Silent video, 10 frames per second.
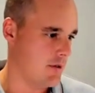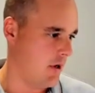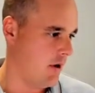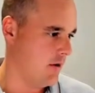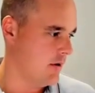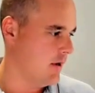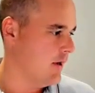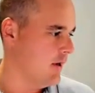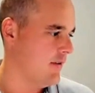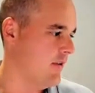So
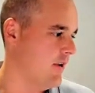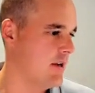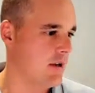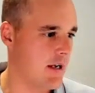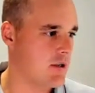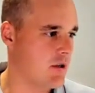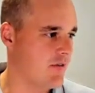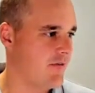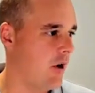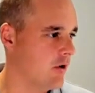if you need to get to
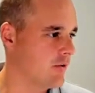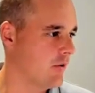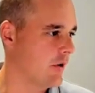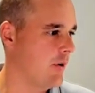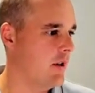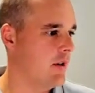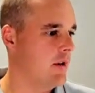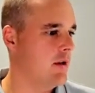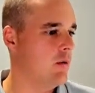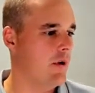your files very
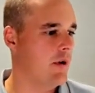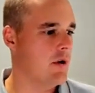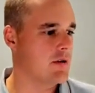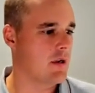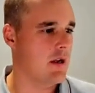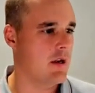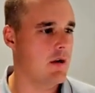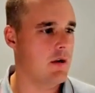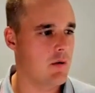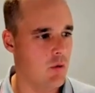quickly, Windows and
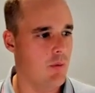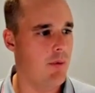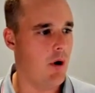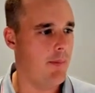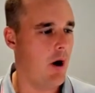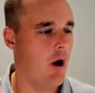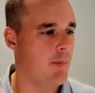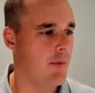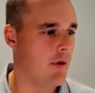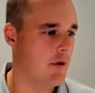E will pop
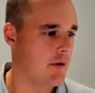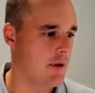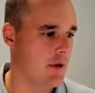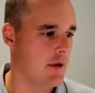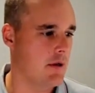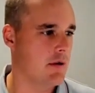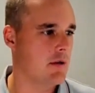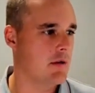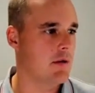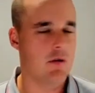open the
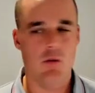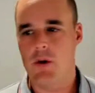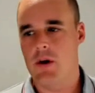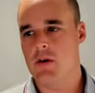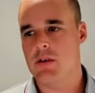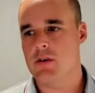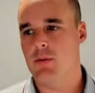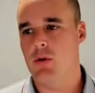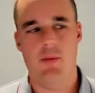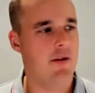Windows
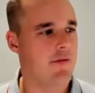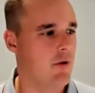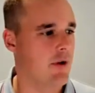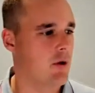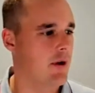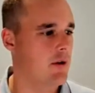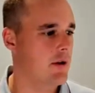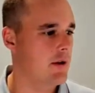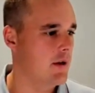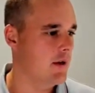Explorer button very
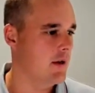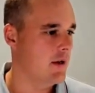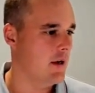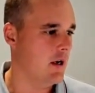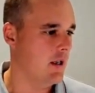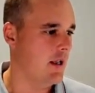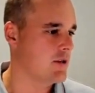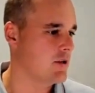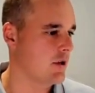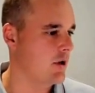quickly, and it
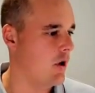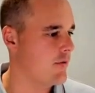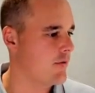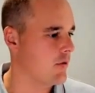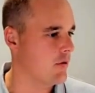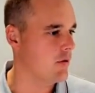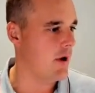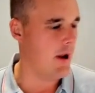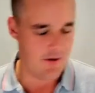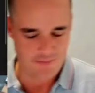allows you to go
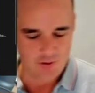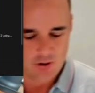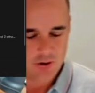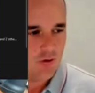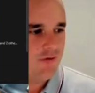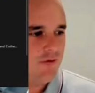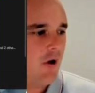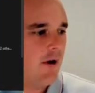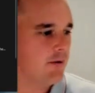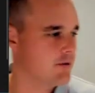through and find your
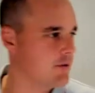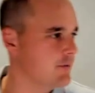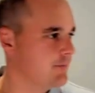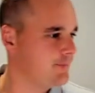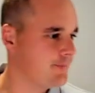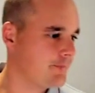files.